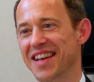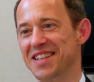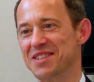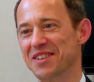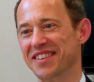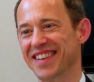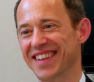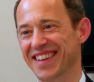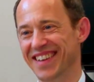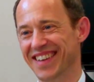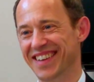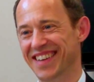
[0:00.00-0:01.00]
and less on
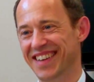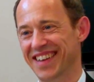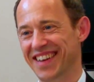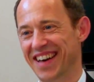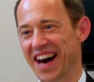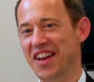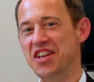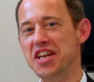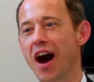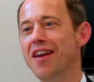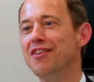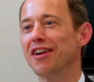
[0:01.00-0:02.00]

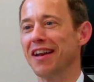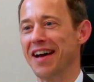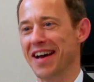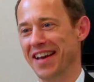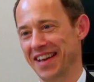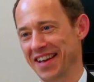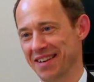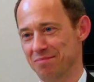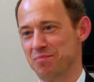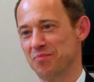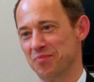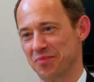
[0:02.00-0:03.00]
the
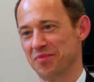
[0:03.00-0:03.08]
underlying